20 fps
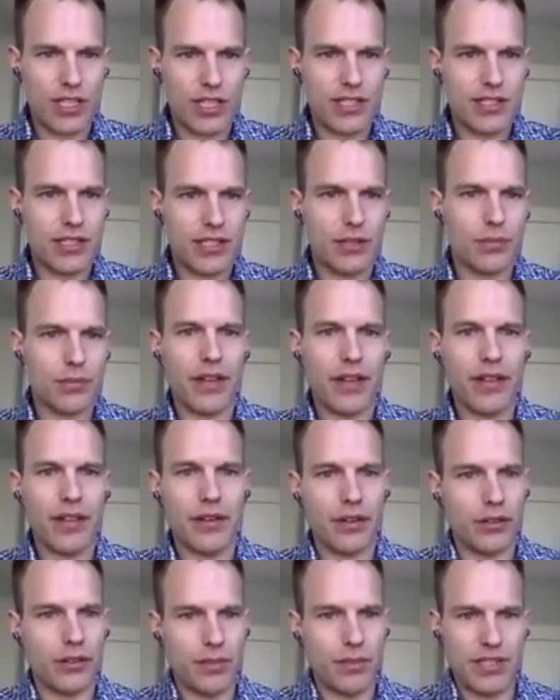They still run
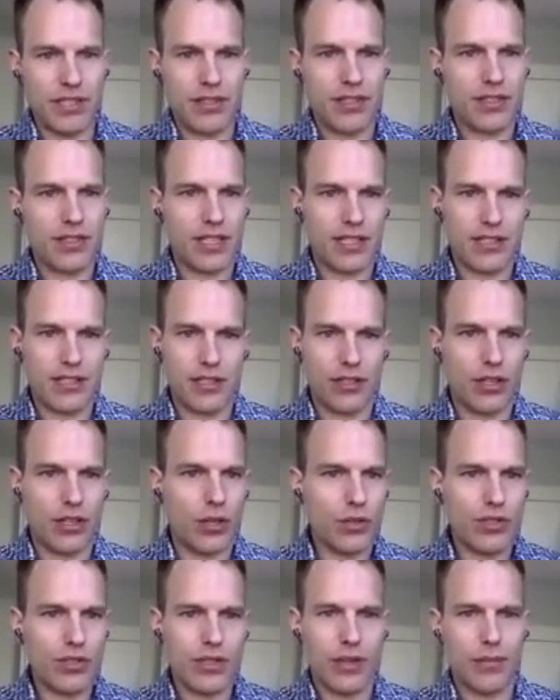their own business. I still
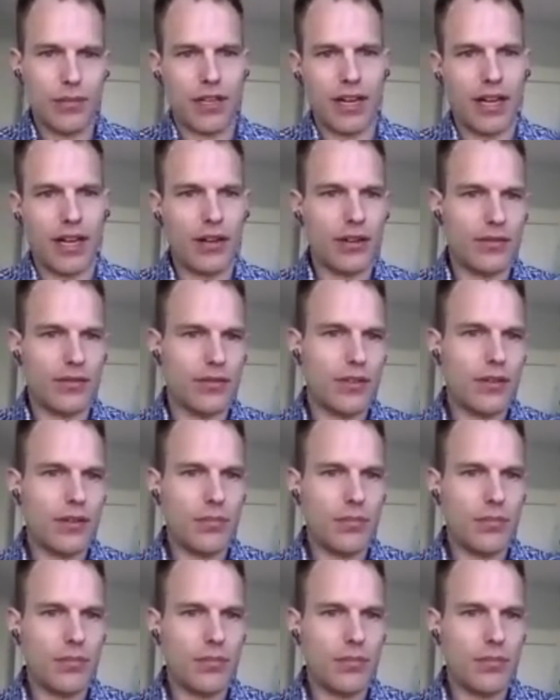coach them on how to